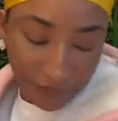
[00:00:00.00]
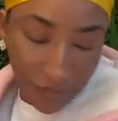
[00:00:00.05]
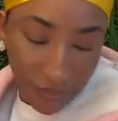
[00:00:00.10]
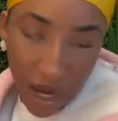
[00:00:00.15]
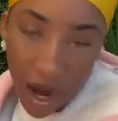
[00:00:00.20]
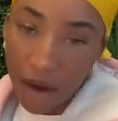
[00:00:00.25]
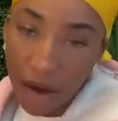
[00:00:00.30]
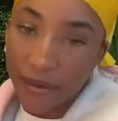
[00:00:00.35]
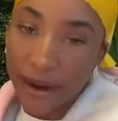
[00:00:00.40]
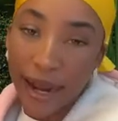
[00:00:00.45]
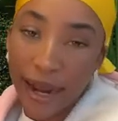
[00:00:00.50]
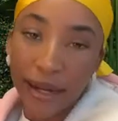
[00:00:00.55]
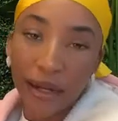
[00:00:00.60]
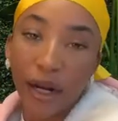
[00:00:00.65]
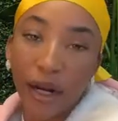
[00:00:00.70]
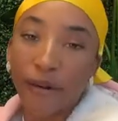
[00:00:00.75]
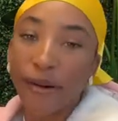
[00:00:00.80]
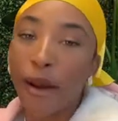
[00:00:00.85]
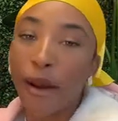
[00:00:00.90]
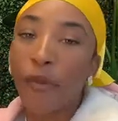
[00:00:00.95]
All
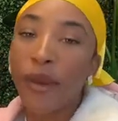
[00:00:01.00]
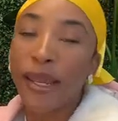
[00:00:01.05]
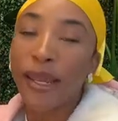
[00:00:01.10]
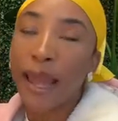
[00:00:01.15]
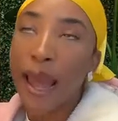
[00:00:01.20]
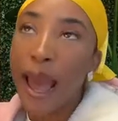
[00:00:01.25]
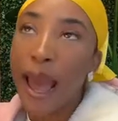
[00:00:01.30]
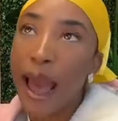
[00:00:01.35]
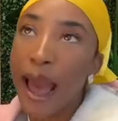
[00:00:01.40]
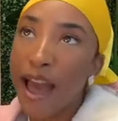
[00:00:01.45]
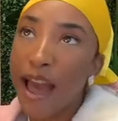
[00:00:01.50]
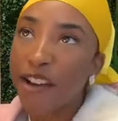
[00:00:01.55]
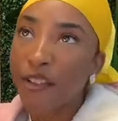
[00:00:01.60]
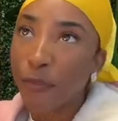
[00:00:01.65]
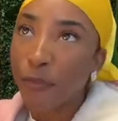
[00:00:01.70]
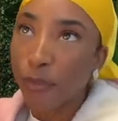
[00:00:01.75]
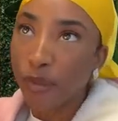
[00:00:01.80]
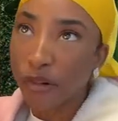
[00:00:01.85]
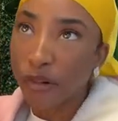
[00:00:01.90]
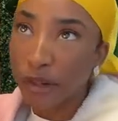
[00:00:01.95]
right. We can't
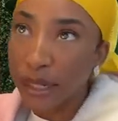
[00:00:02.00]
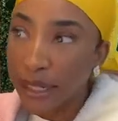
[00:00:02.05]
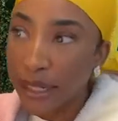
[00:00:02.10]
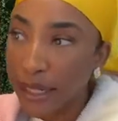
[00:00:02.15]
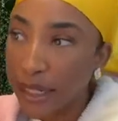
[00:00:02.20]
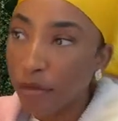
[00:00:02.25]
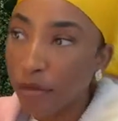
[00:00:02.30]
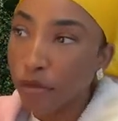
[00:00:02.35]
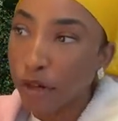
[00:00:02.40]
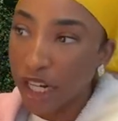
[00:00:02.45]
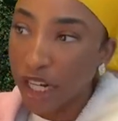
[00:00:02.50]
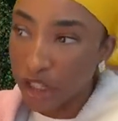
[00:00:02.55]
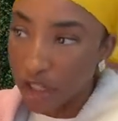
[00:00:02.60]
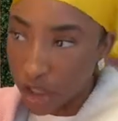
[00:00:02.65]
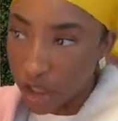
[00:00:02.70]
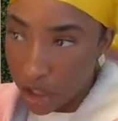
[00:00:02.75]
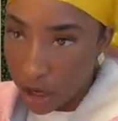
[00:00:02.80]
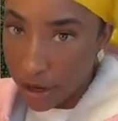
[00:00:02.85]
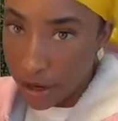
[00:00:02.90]
have pre-rich